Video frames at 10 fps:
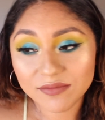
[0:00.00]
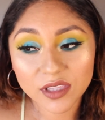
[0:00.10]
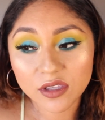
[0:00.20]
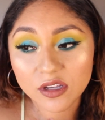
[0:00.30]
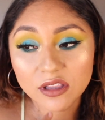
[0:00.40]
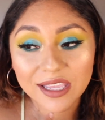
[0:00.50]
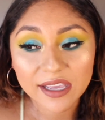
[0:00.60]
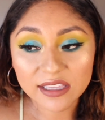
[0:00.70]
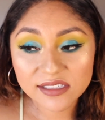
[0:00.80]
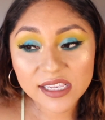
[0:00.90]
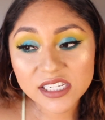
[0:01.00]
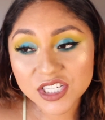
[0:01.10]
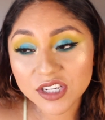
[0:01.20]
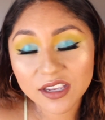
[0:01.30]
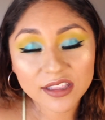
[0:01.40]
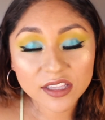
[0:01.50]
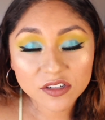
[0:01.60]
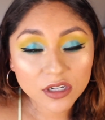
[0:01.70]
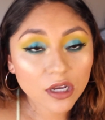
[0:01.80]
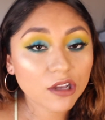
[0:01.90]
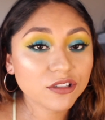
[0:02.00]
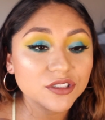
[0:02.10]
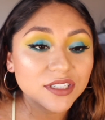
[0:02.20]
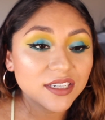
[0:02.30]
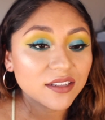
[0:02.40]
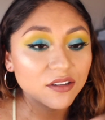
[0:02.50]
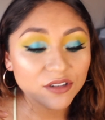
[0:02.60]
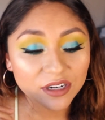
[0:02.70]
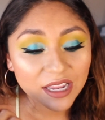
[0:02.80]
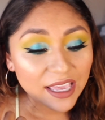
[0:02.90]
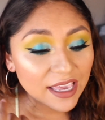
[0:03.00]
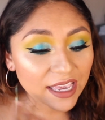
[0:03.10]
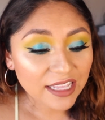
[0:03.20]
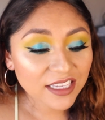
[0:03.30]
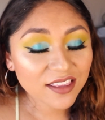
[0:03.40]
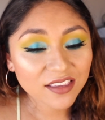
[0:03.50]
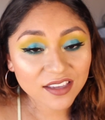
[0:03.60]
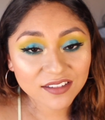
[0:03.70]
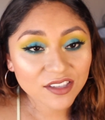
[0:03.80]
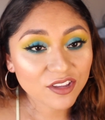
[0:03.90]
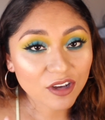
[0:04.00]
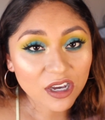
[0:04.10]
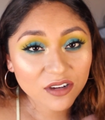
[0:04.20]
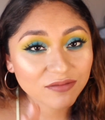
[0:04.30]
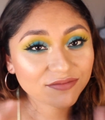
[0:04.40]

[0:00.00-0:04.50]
you know, legalization in another country or anything, you know,